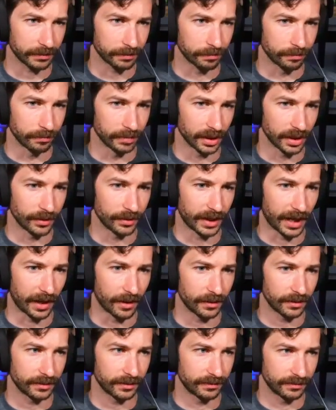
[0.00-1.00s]
blown
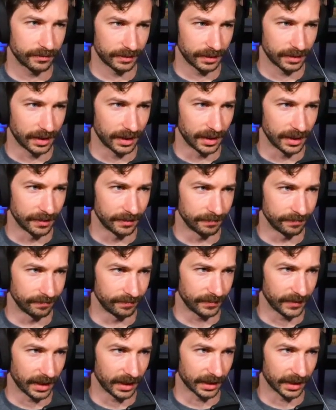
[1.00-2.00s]
out um
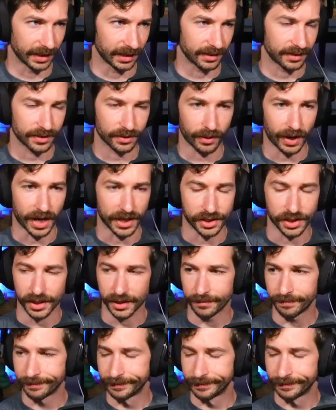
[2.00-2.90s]
and like scratchy?